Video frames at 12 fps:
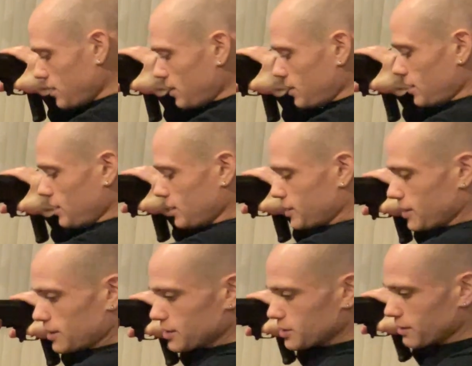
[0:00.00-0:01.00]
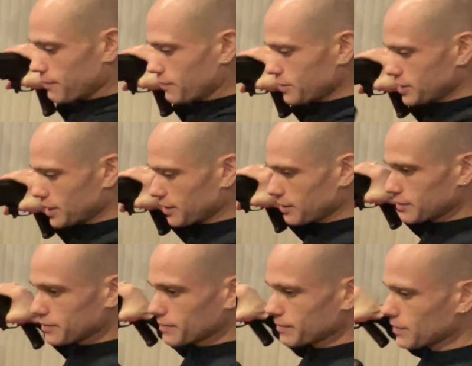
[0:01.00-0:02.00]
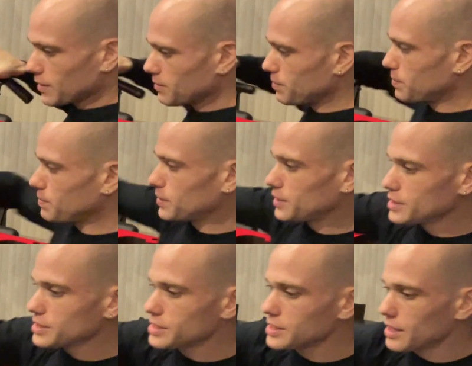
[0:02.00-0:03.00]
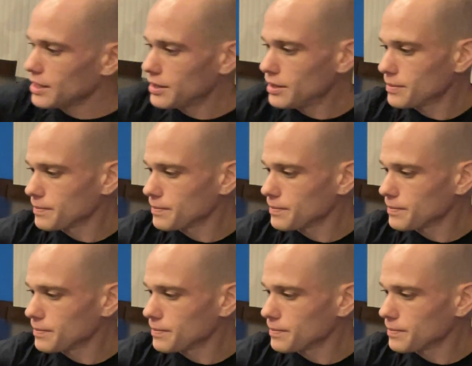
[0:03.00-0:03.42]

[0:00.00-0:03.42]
Let's get this off for a second. Put this aside.